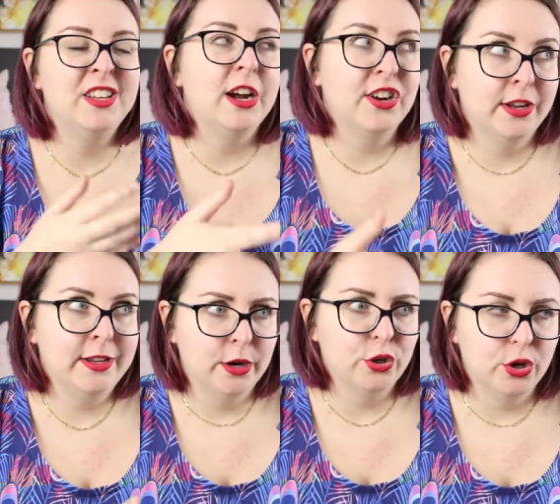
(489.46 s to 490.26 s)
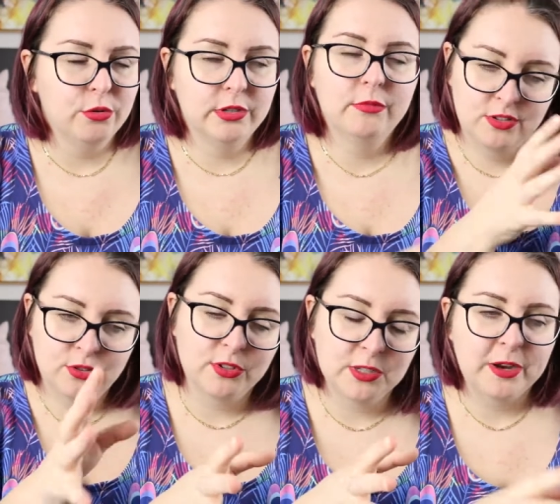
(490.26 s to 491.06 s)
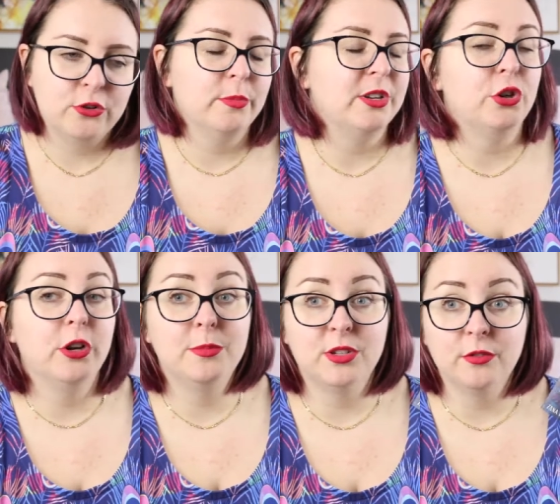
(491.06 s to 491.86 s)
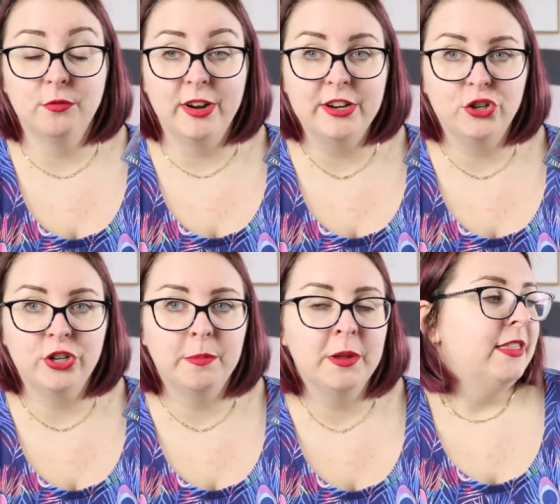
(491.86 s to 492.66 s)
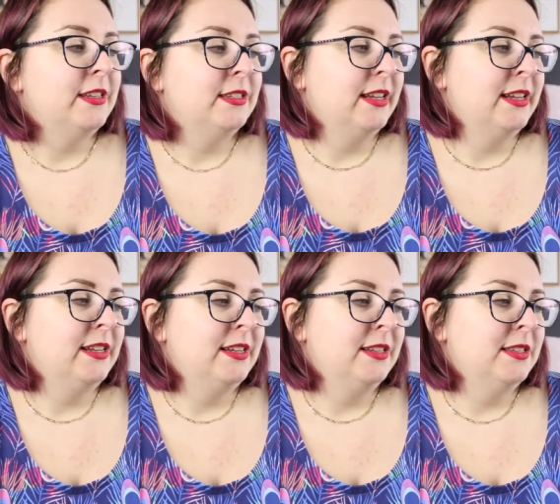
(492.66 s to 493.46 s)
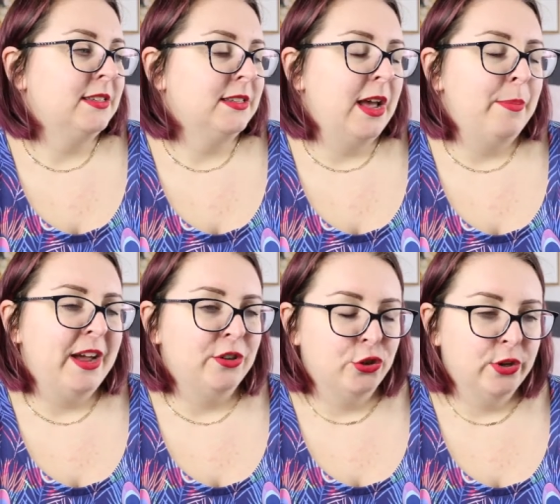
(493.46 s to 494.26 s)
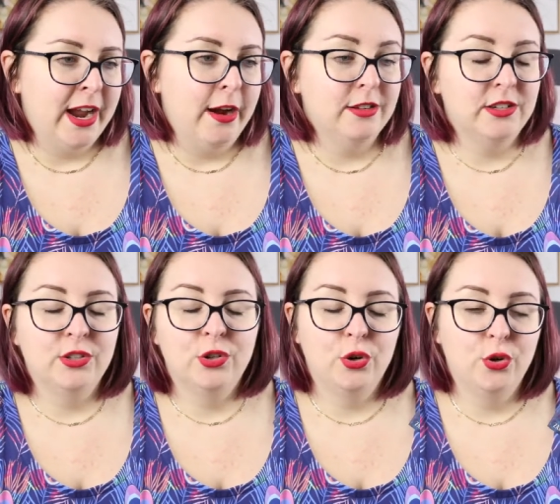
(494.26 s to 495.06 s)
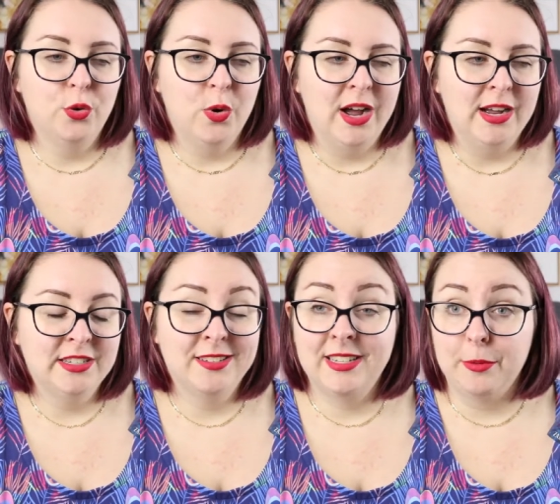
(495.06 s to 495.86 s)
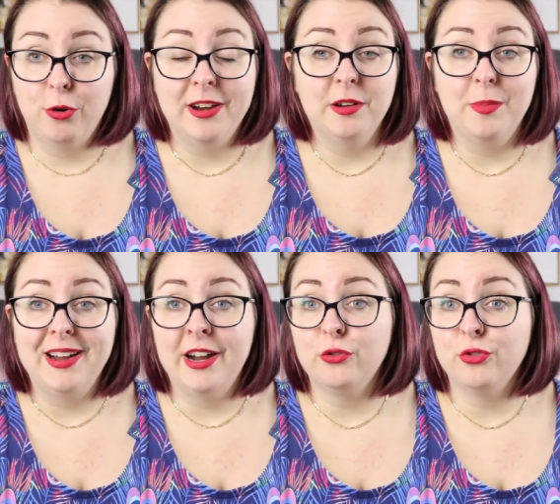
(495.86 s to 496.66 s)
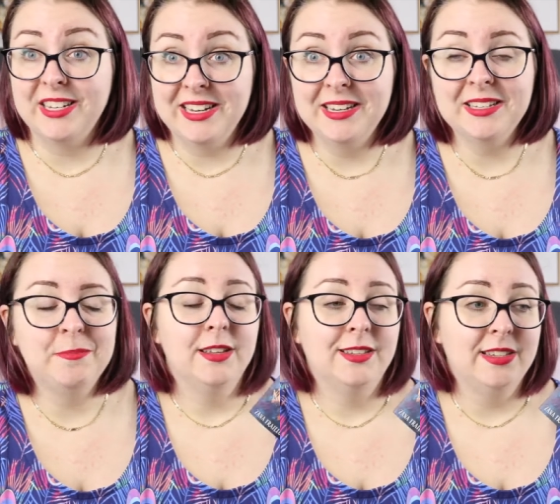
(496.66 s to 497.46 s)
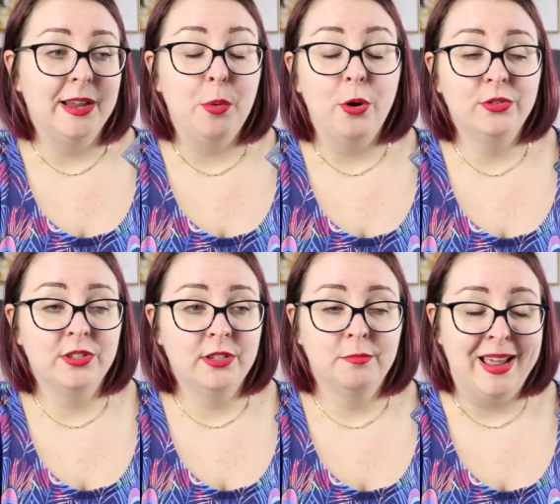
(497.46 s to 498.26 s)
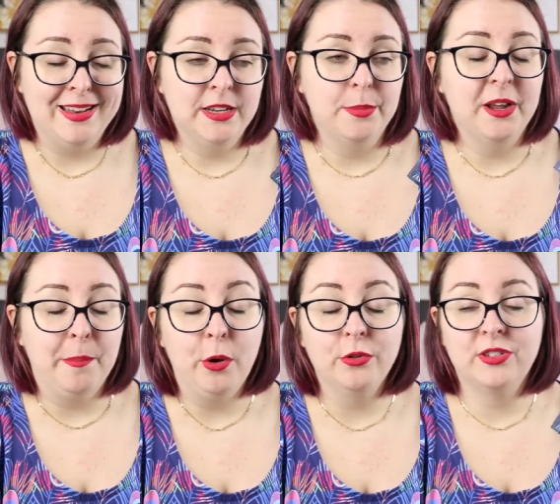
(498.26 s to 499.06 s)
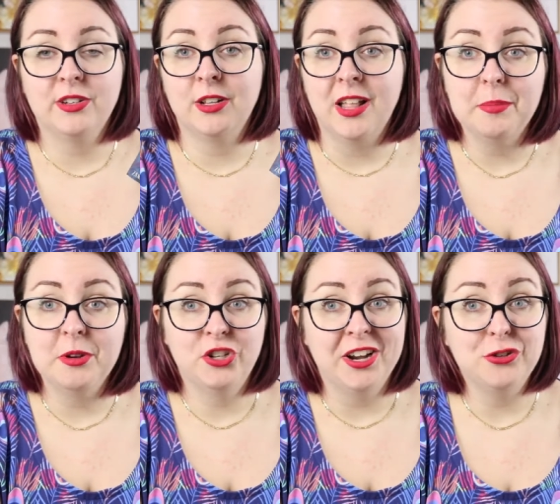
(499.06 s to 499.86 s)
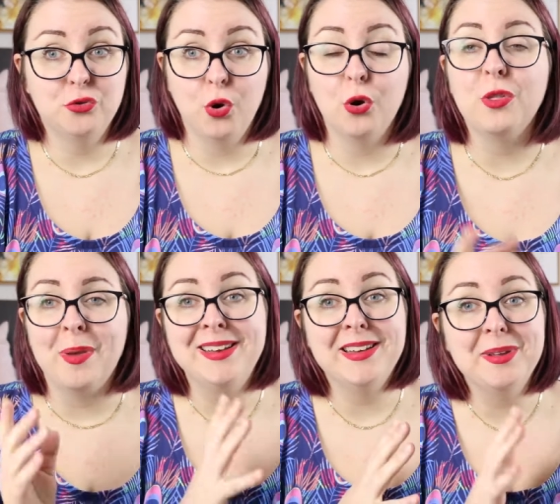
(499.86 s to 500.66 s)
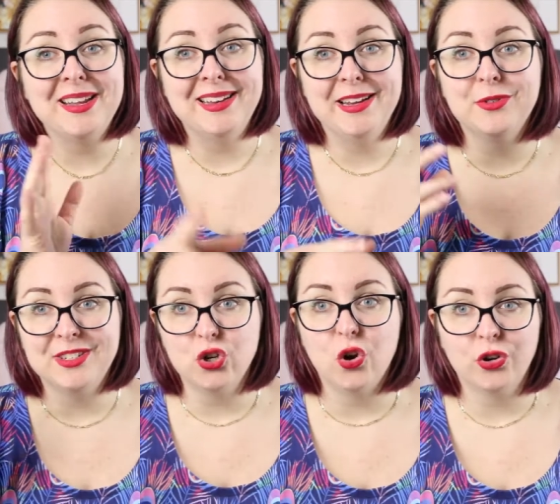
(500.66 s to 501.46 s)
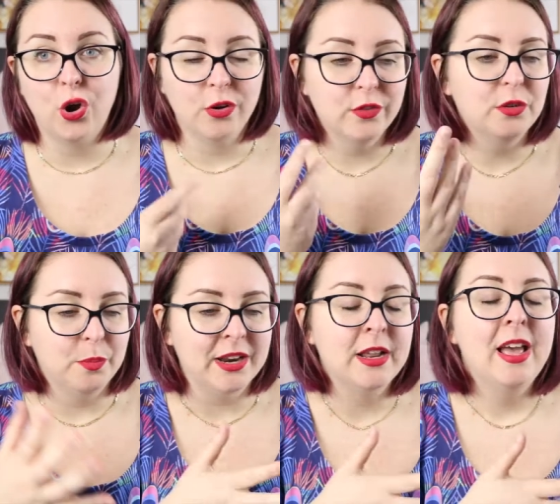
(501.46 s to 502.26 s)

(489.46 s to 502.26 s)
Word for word: younger, young adult sort of spectrum in terms of readership. This is about two characters who are separated by 100 years. This is a post-pandemic, post-climate change world. The pandemic in here is not COVID, but